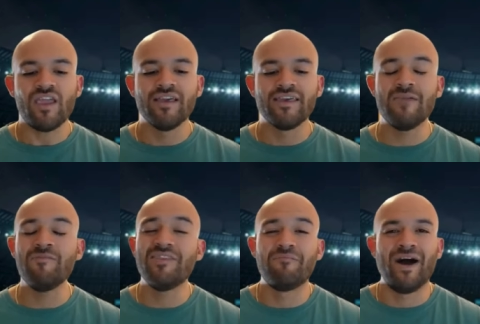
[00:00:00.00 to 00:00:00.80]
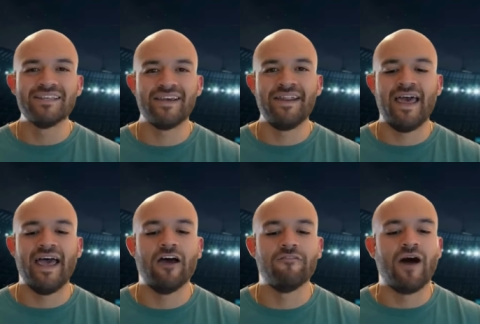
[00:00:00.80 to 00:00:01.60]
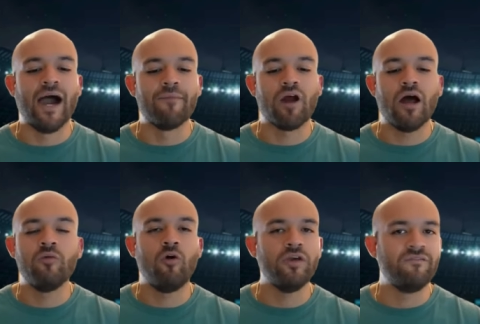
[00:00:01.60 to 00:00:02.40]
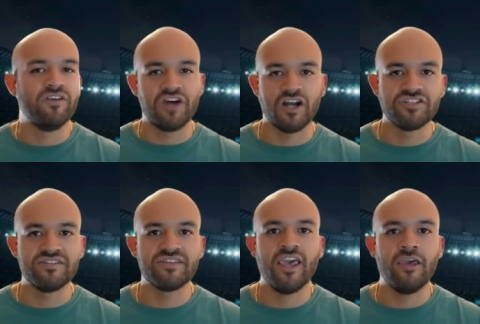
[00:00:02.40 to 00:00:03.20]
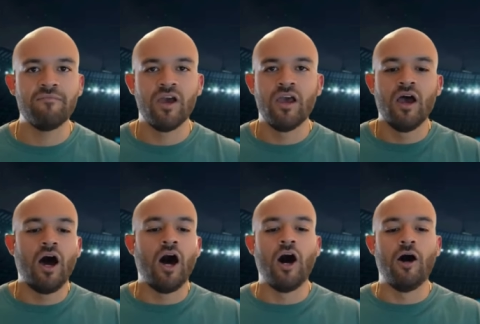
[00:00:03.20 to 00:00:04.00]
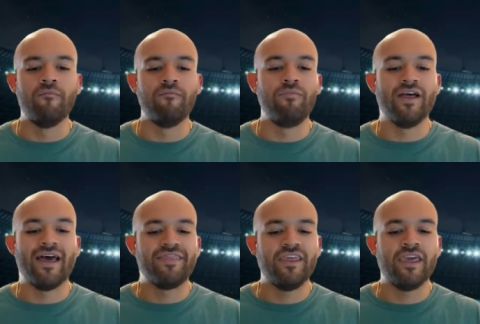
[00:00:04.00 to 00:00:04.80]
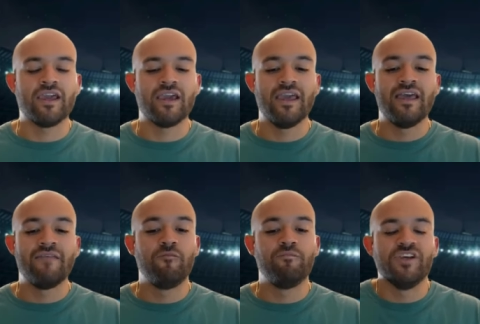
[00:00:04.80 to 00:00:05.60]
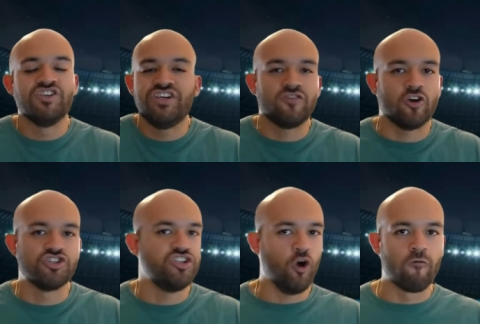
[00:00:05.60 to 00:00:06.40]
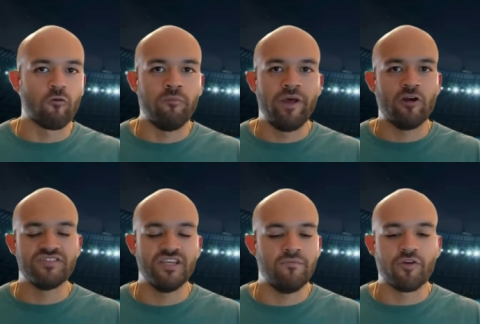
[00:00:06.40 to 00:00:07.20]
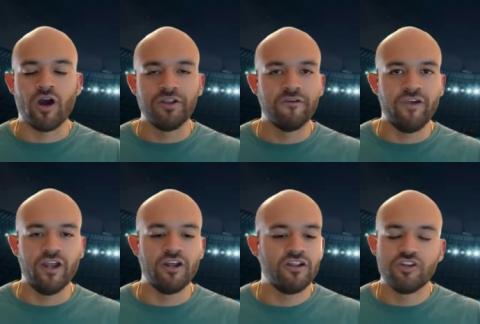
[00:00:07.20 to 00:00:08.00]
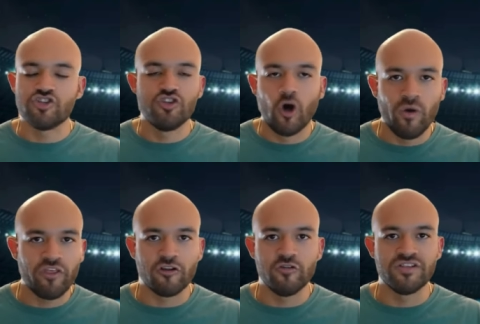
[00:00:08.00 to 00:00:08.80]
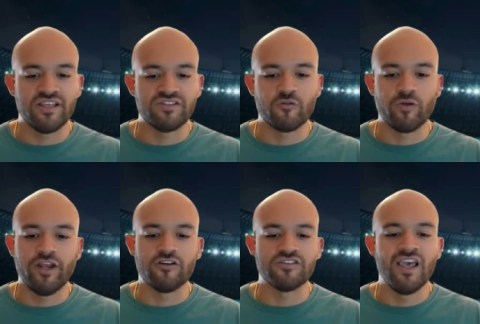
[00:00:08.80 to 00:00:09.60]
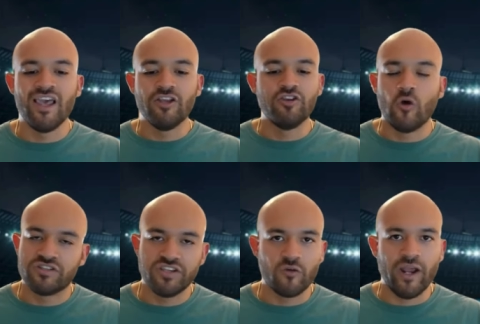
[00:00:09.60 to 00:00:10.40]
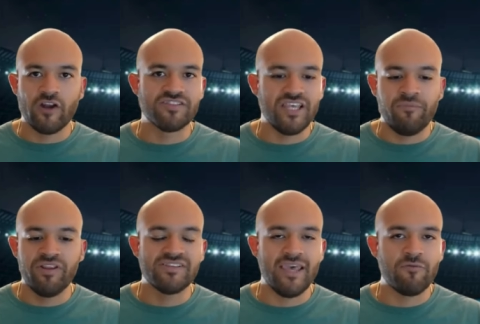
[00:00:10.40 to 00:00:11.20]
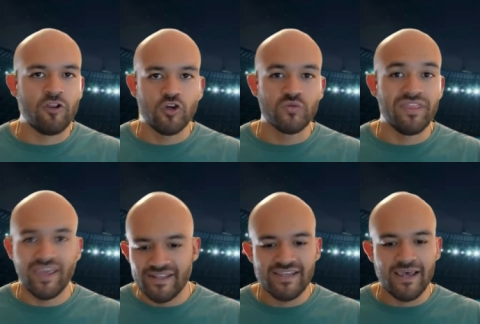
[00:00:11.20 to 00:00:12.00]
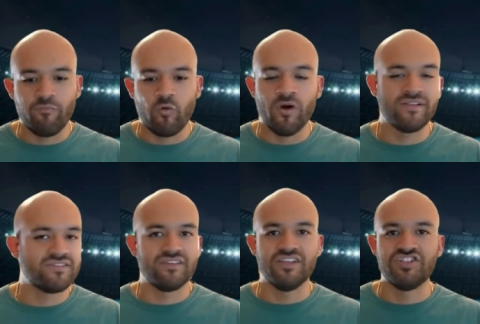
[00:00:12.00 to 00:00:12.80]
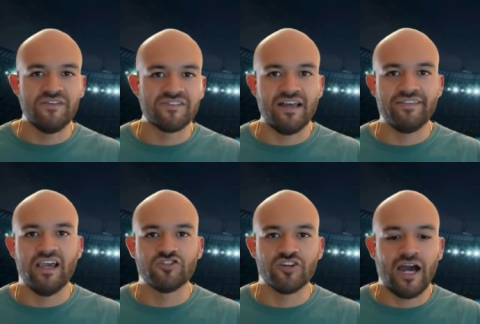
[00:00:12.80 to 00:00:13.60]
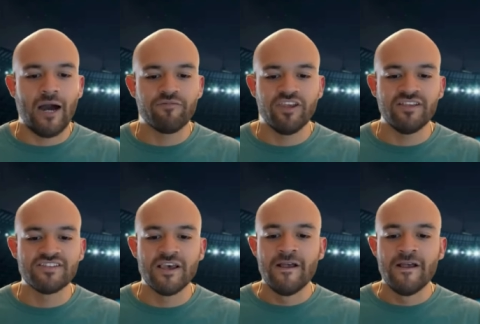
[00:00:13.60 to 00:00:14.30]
Give me the minus 9.5. I probably won't even touch this game, but I think the Chiefs are just the overall better team. They're undefeated. There's no way they're going to lose against the Raiders. Don't see the Raiders keeping this game close within 10 points. The Chiefs got DeAndre Hopkins.